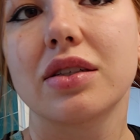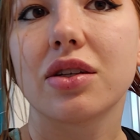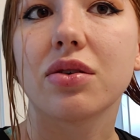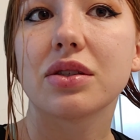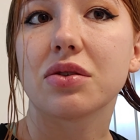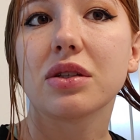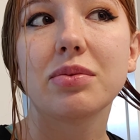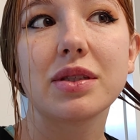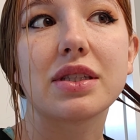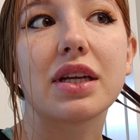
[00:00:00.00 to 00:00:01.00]
So it's
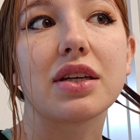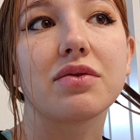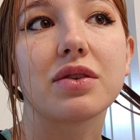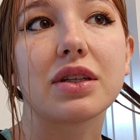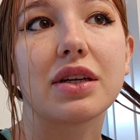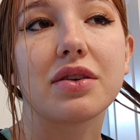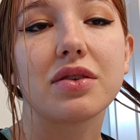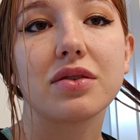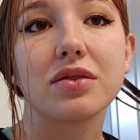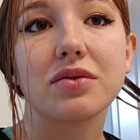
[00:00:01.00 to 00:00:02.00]
only been sitting for
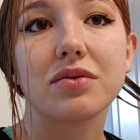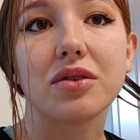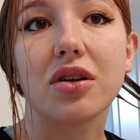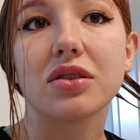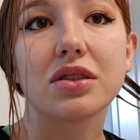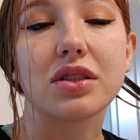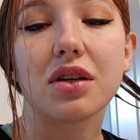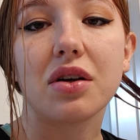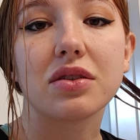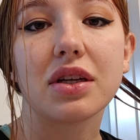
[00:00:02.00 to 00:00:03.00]
like, honest to
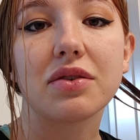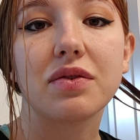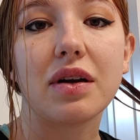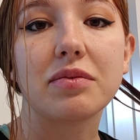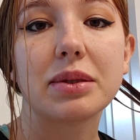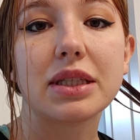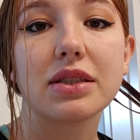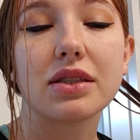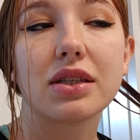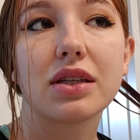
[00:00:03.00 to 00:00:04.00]
God, like 5
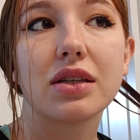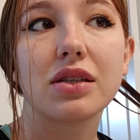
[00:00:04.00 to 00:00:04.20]
minutes.